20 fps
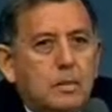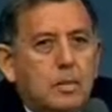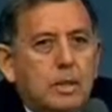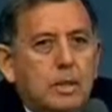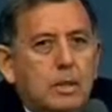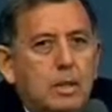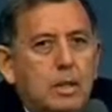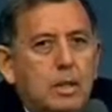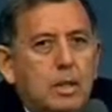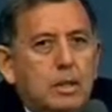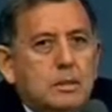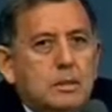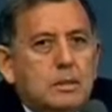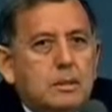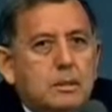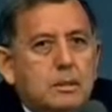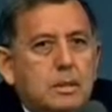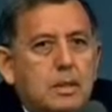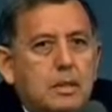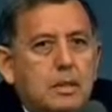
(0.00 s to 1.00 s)
We
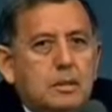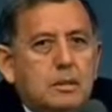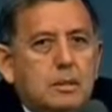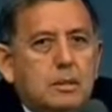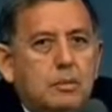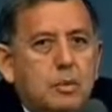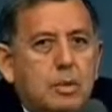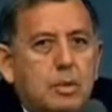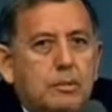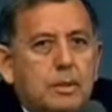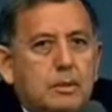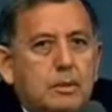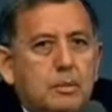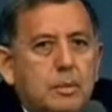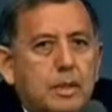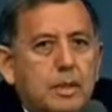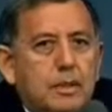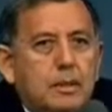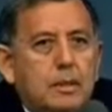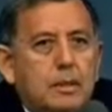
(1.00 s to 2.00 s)
lost somewhere
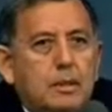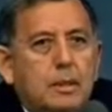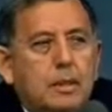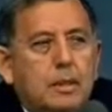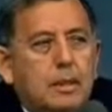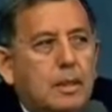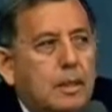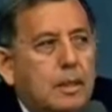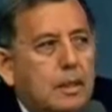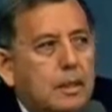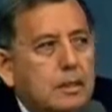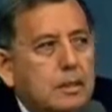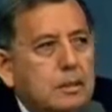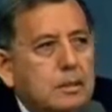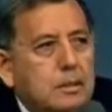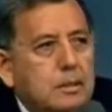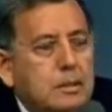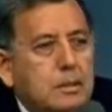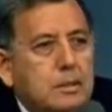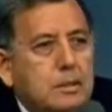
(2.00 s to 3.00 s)
between
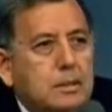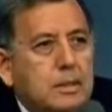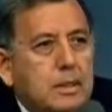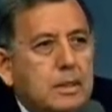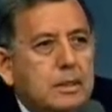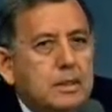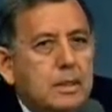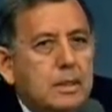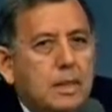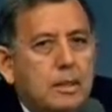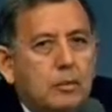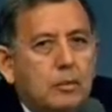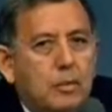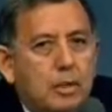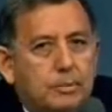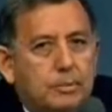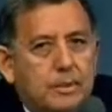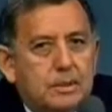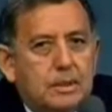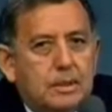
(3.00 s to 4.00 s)
6 and 8
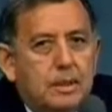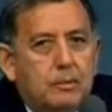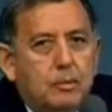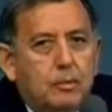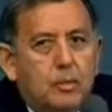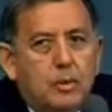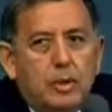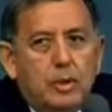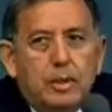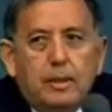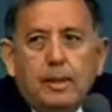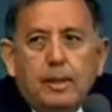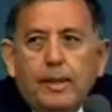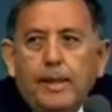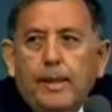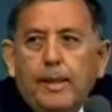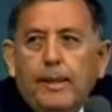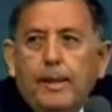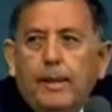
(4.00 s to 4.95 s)
weapons that morning